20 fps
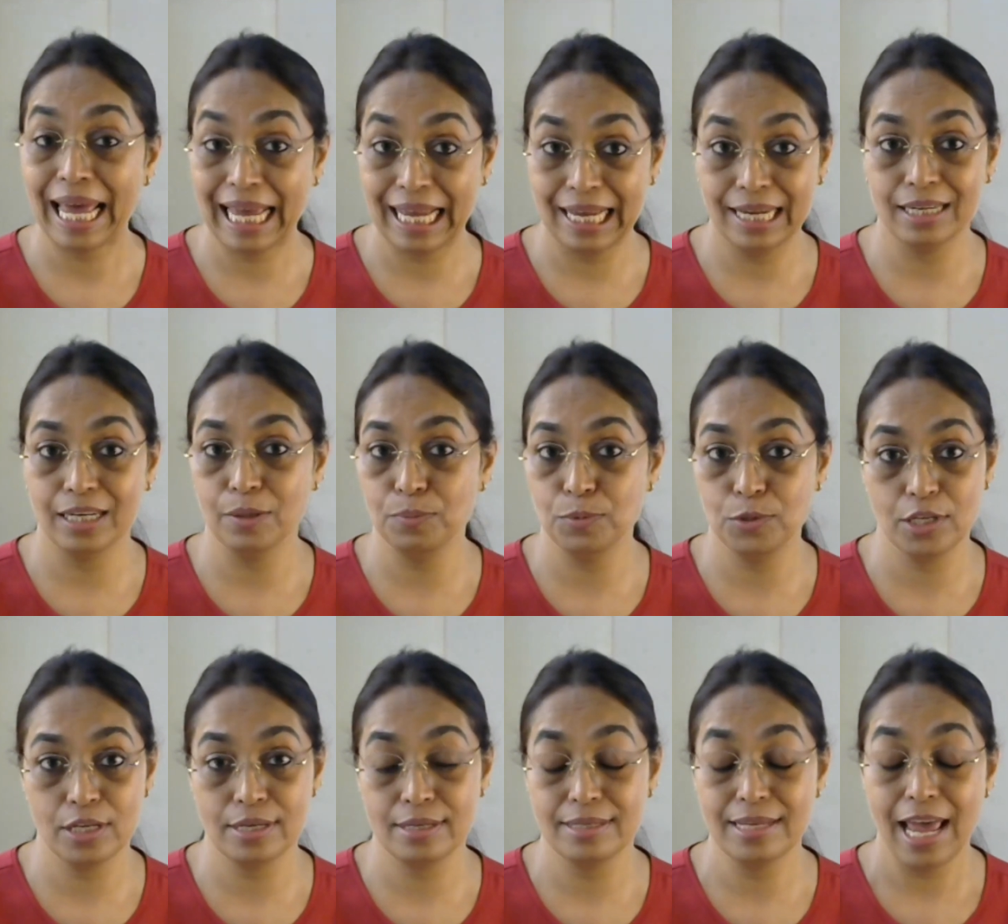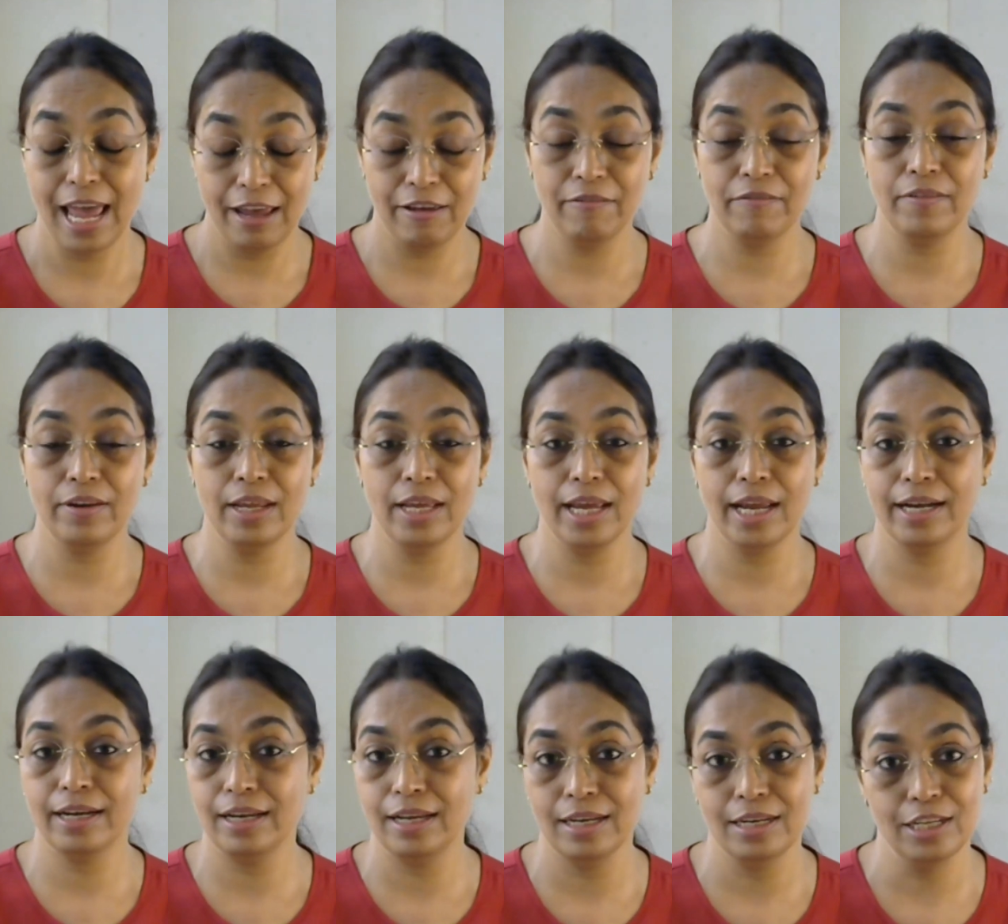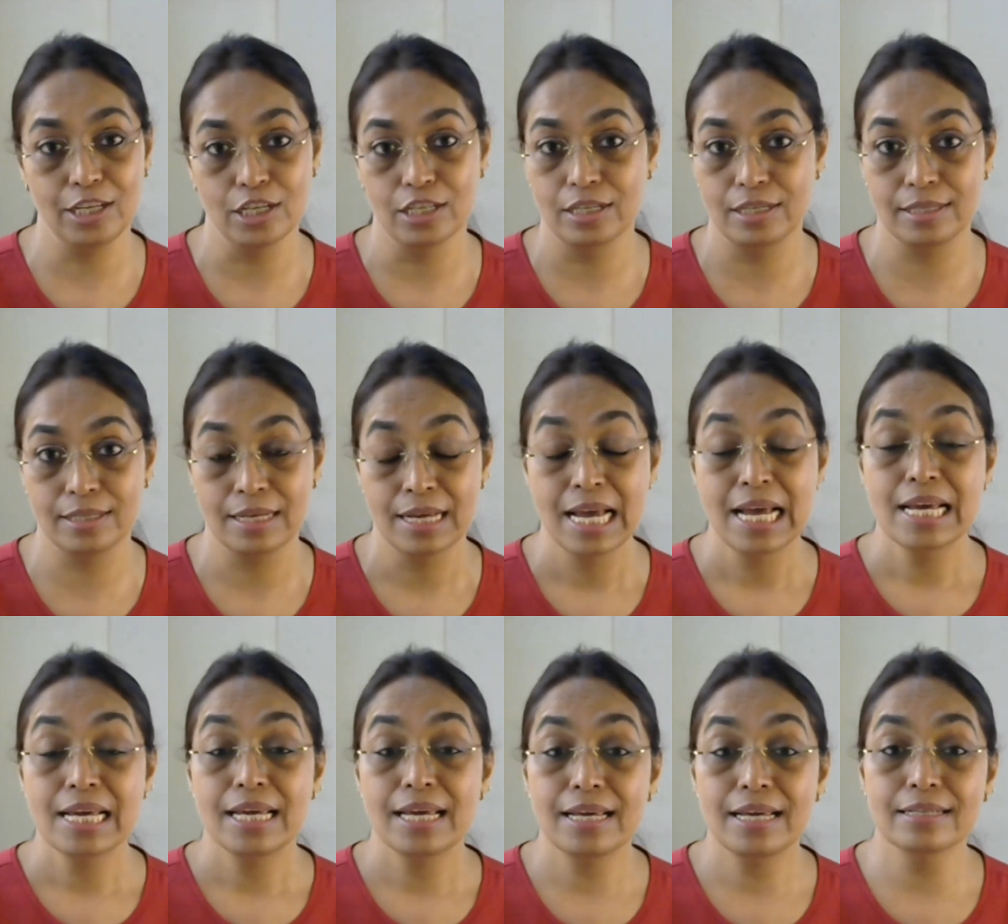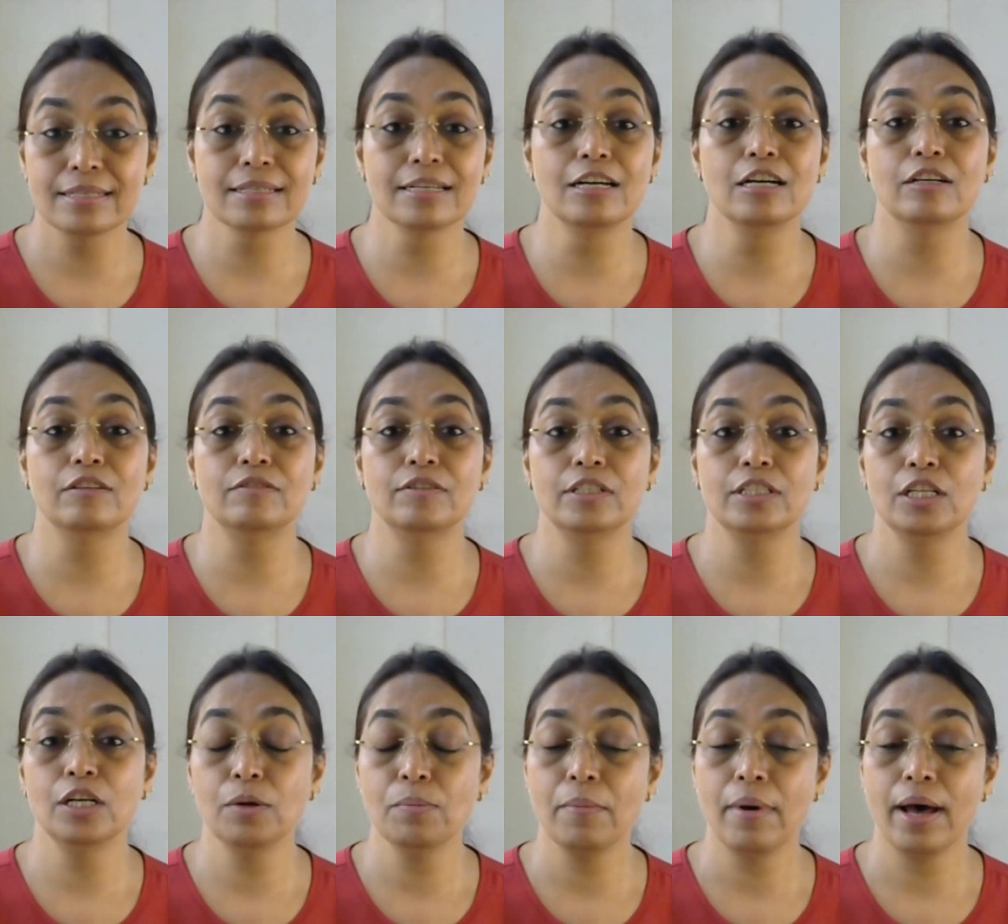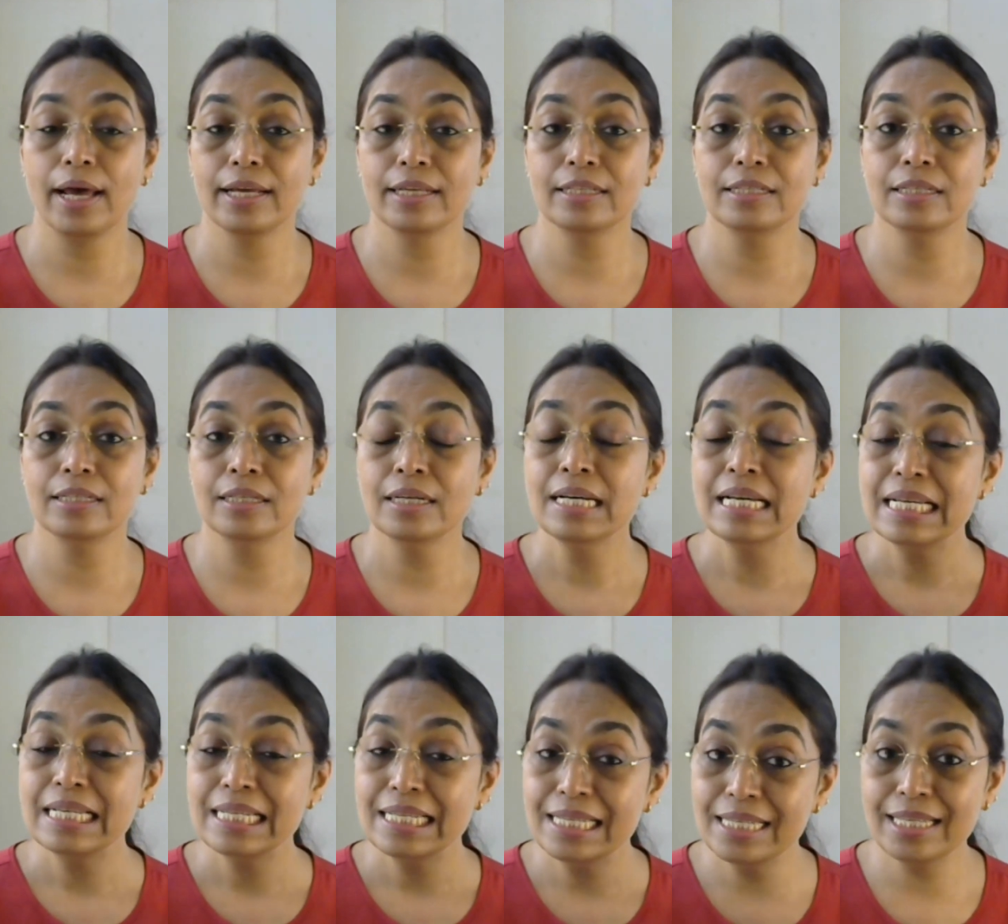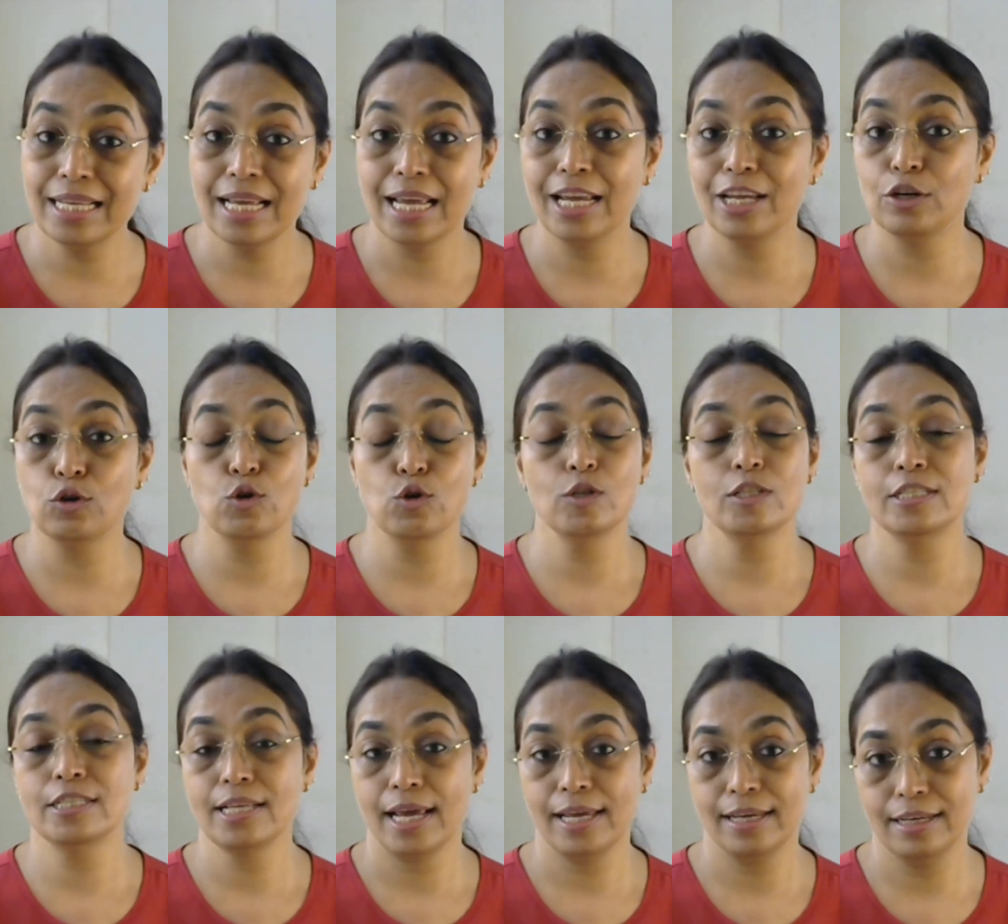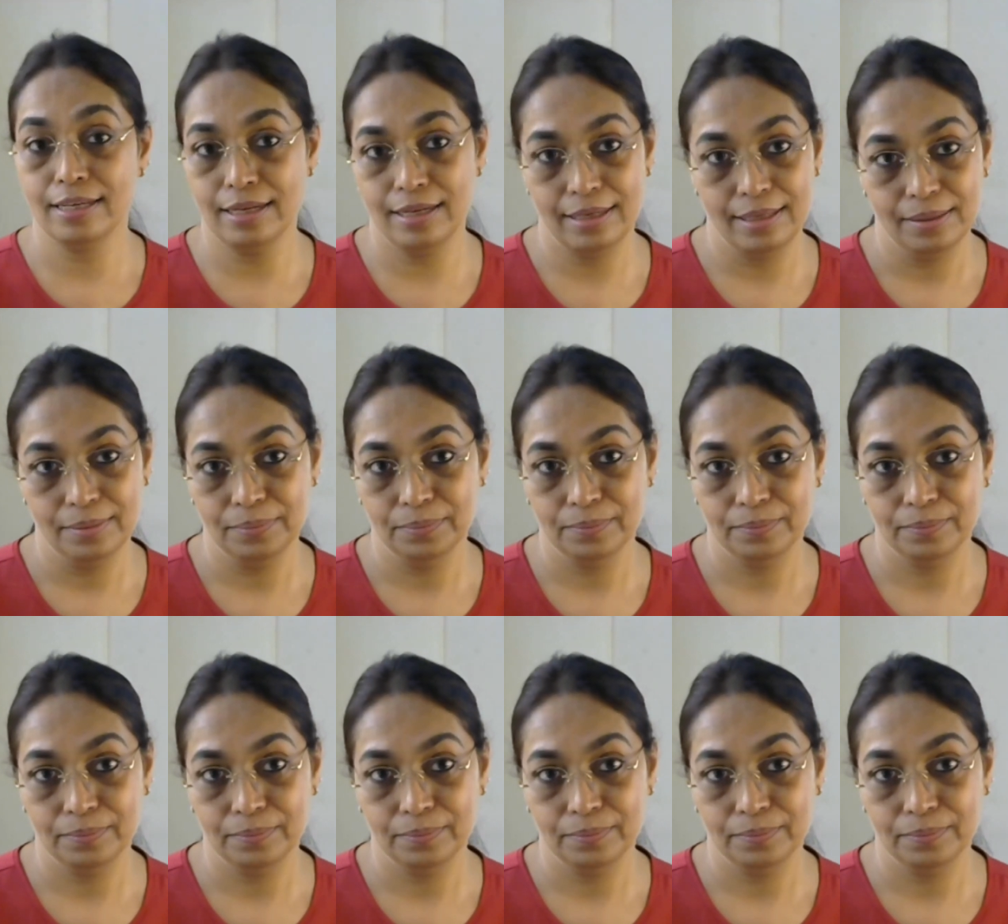eclipses every 18 years is governed by the Saros cycle.